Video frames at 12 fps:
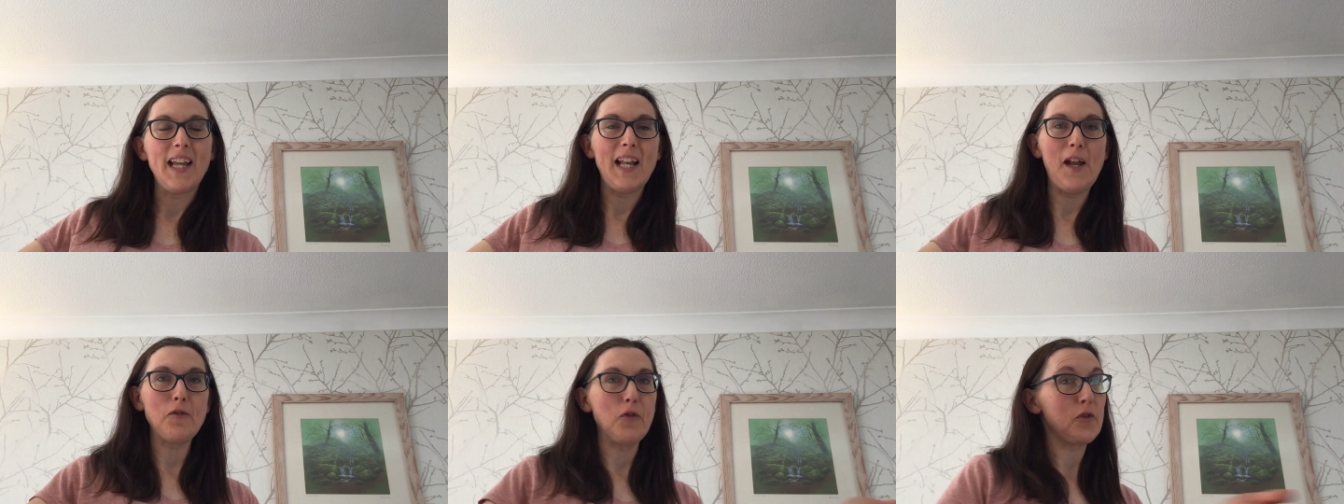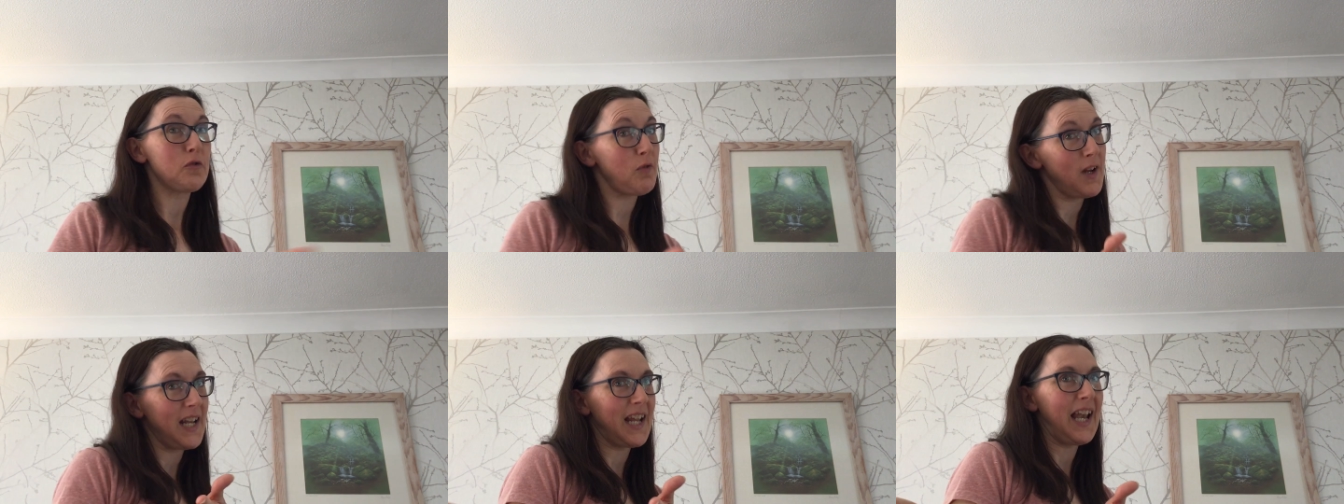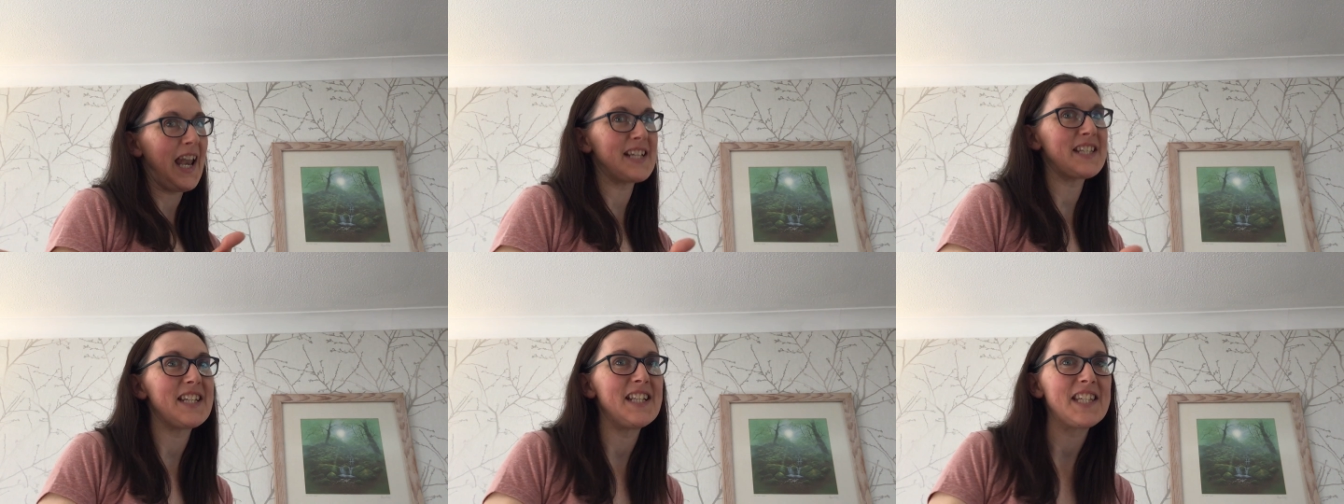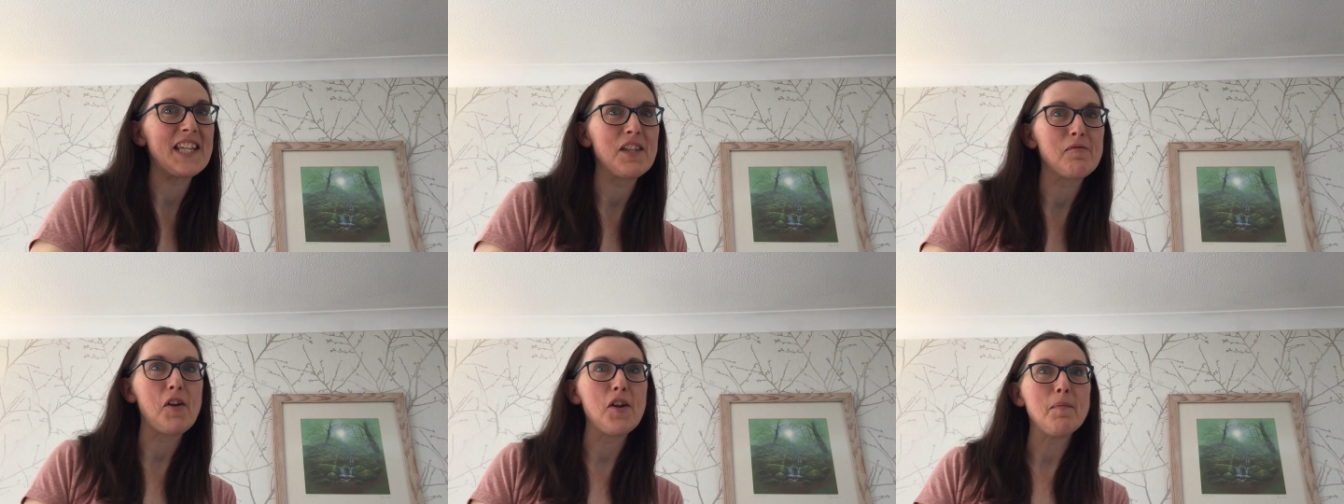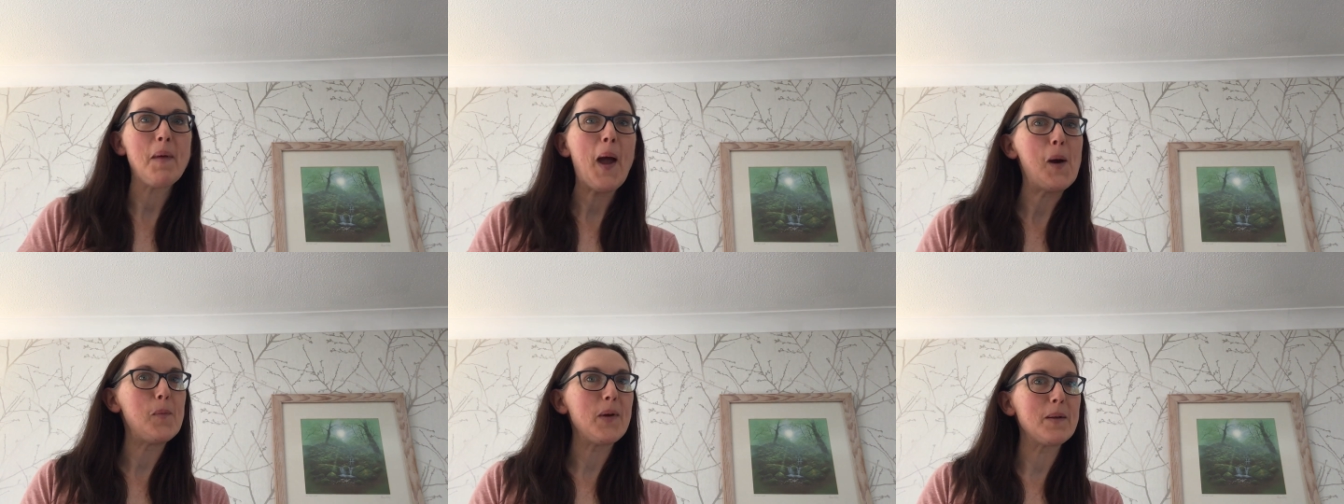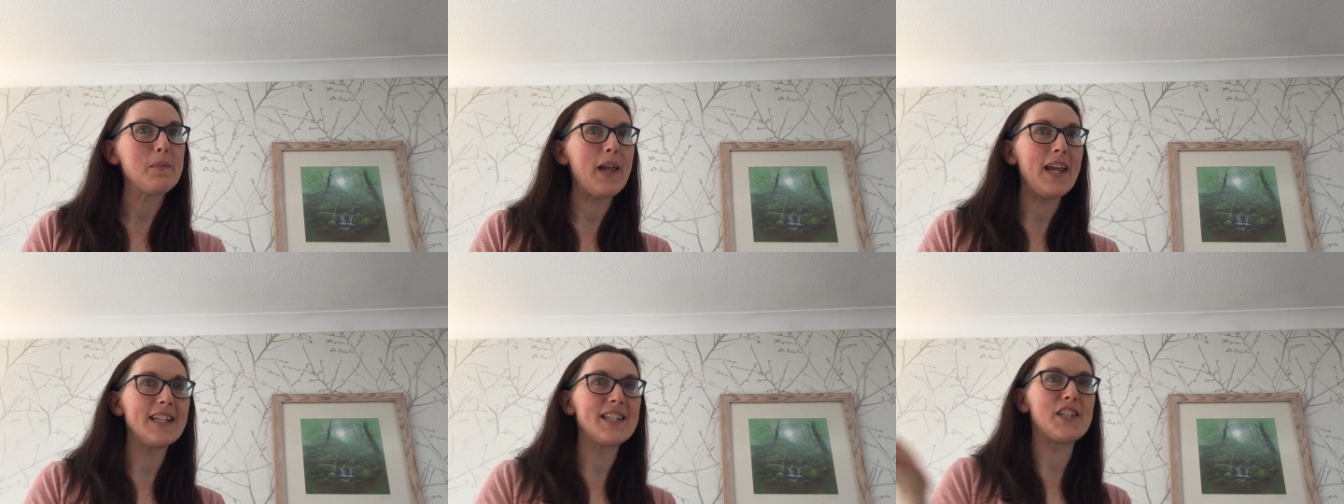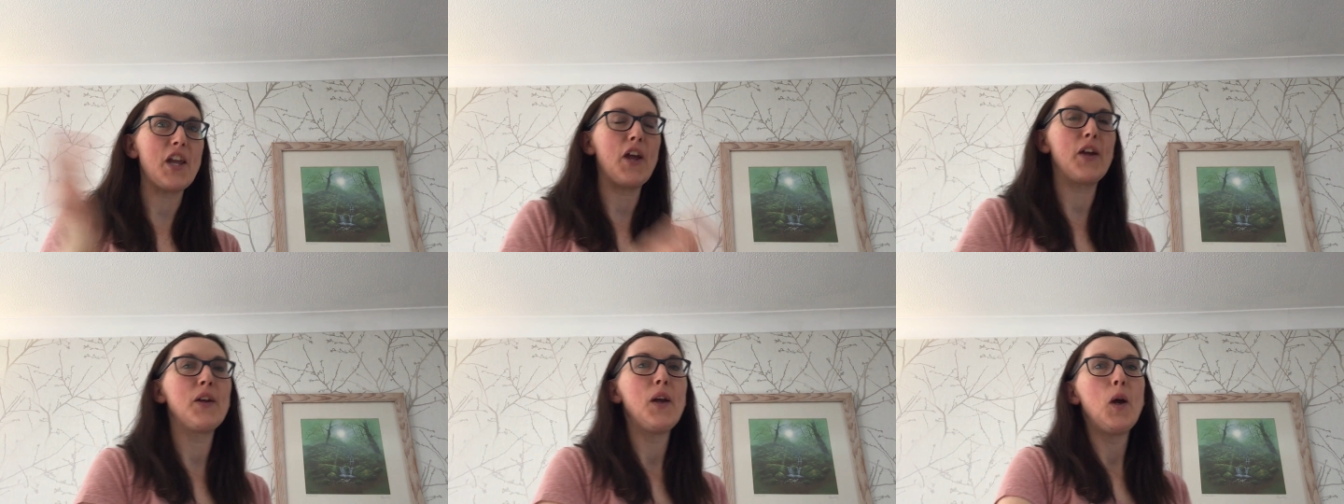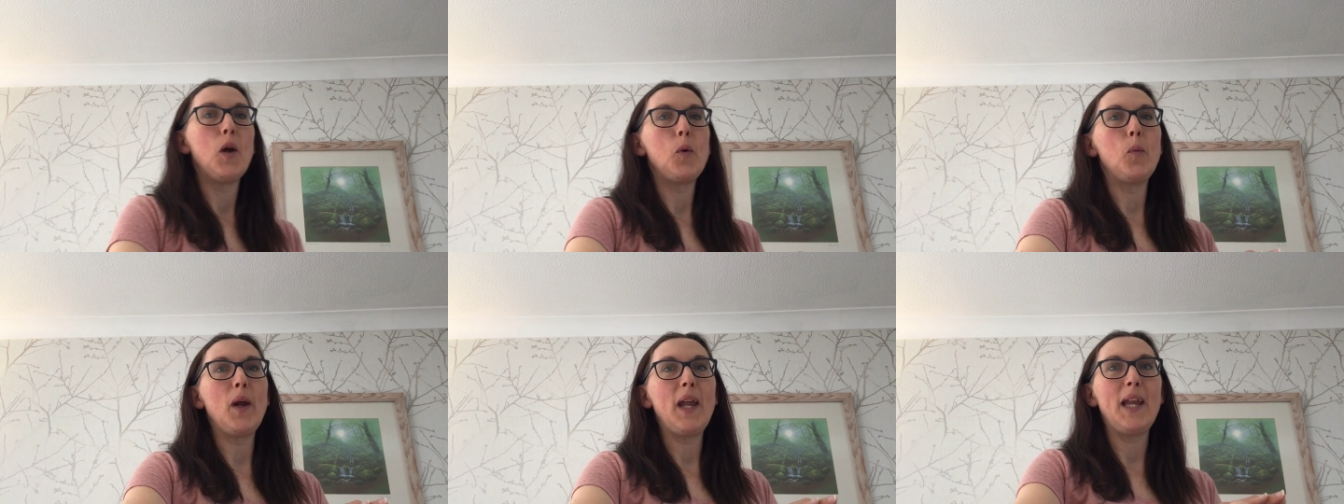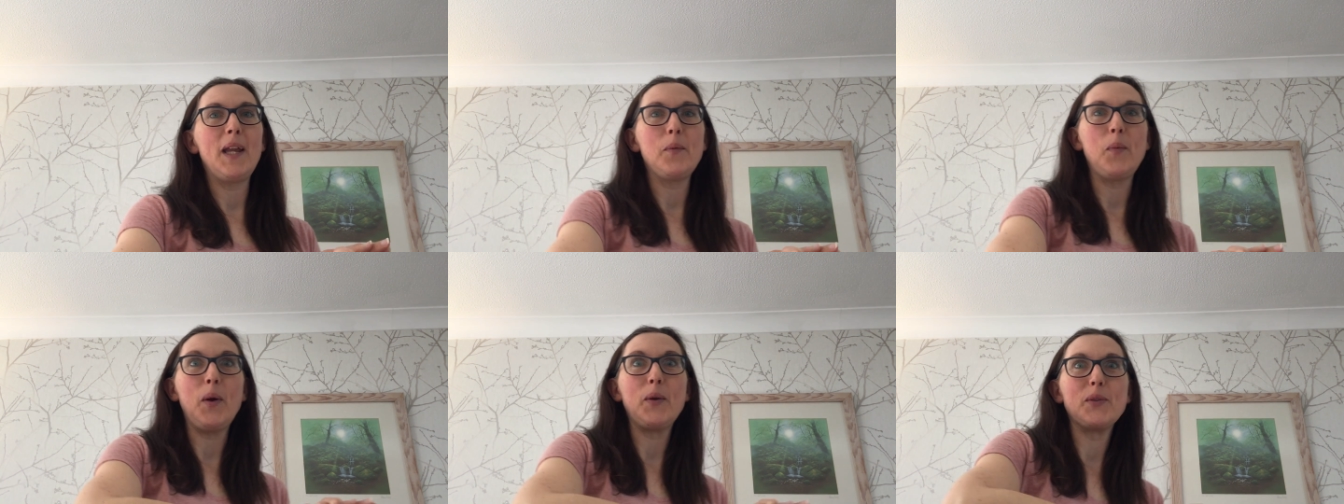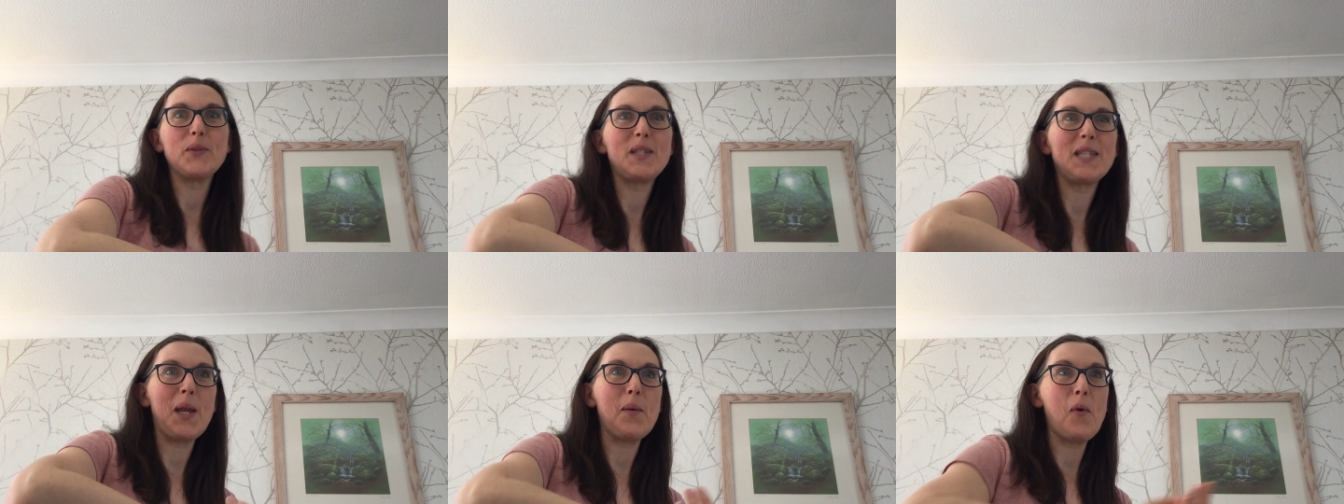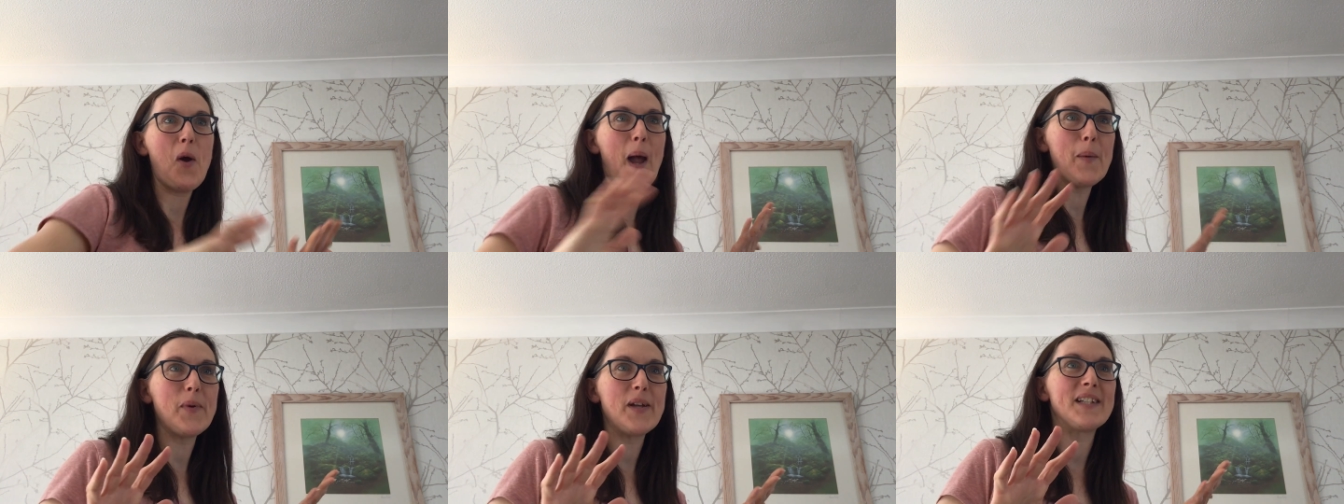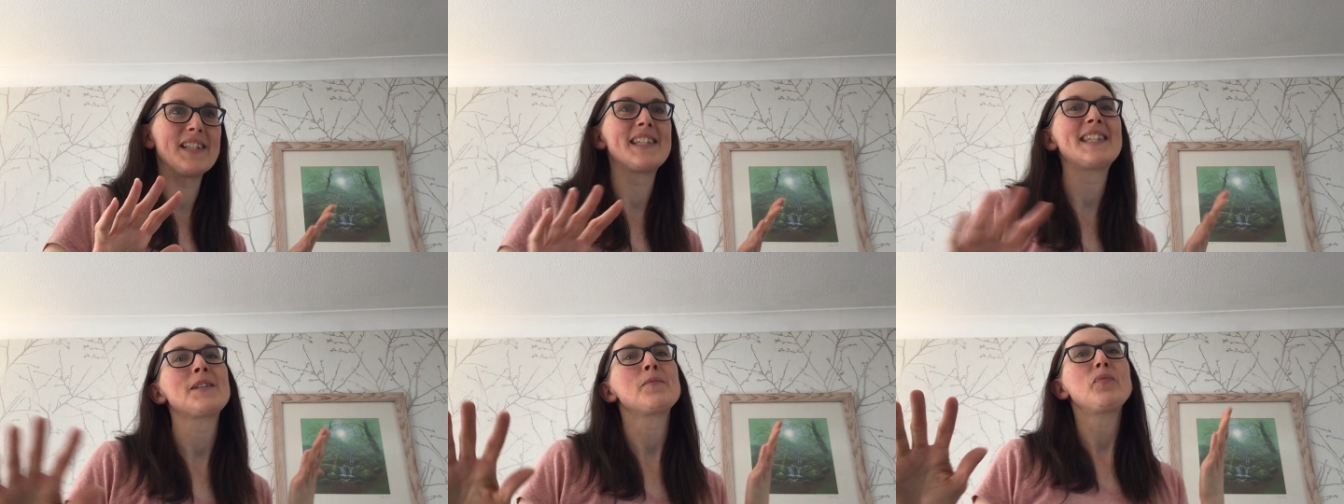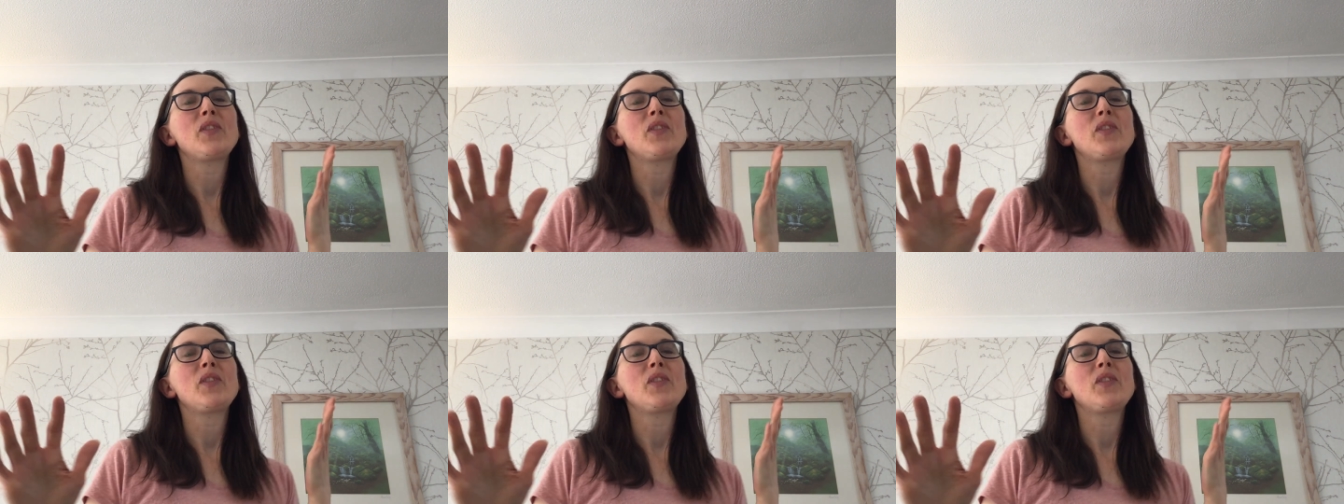Now I've got 3 little Astons in the room helping me, so we will see what happens.